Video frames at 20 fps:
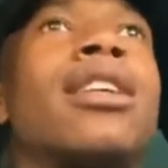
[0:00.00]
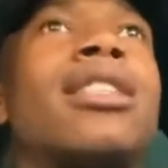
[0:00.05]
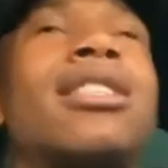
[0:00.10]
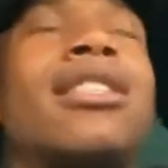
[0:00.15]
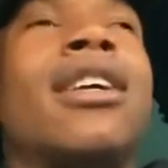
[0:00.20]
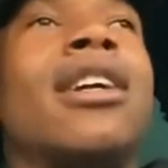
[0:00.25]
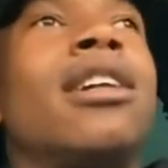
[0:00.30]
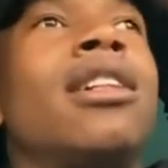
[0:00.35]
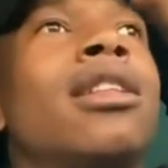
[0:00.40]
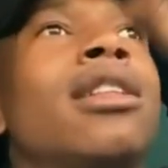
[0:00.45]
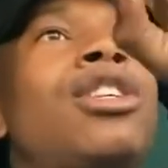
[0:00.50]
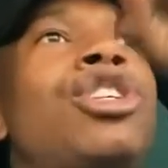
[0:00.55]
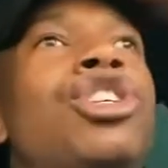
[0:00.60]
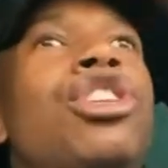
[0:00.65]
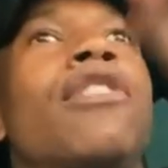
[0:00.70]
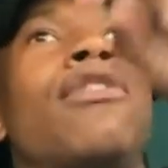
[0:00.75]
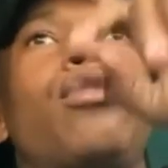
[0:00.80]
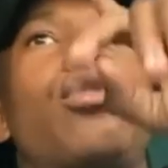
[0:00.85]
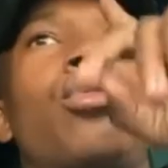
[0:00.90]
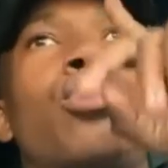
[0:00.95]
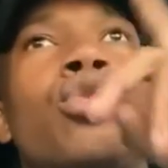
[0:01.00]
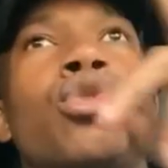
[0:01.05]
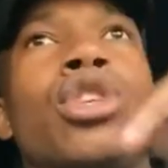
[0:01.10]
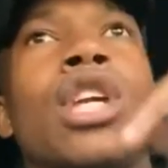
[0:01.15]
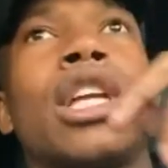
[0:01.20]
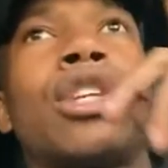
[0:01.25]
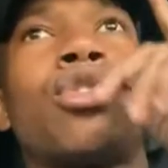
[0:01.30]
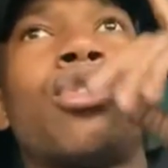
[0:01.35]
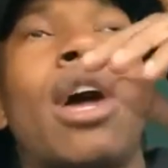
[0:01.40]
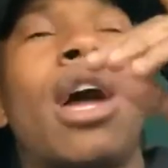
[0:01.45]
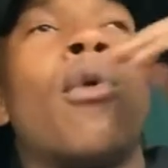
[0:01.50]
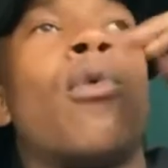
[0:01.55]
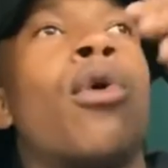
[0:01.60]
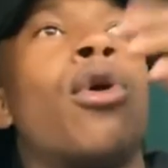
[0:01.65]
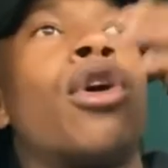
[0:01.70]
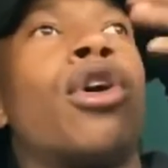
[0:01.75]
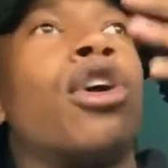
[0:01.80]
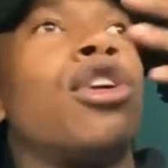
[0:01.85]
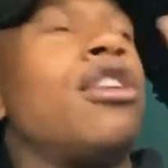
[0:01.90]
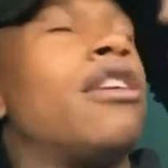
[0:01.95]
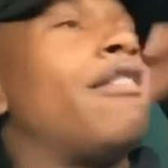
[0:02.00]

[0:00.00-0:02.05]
single shift to try work on your